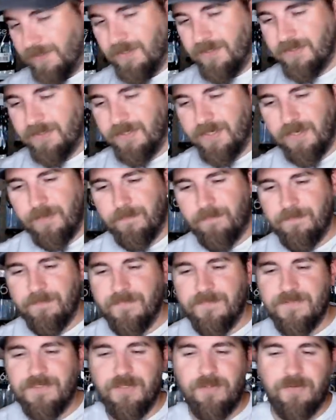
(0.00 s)
Yeah.
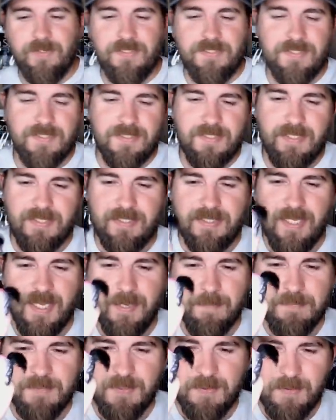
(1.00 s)
So this is the
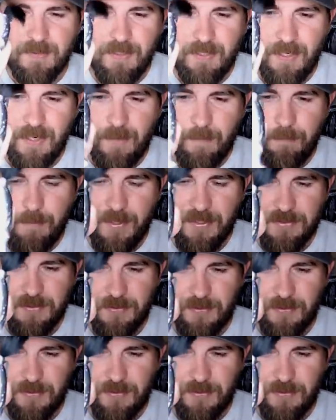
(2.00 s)
Depths Buster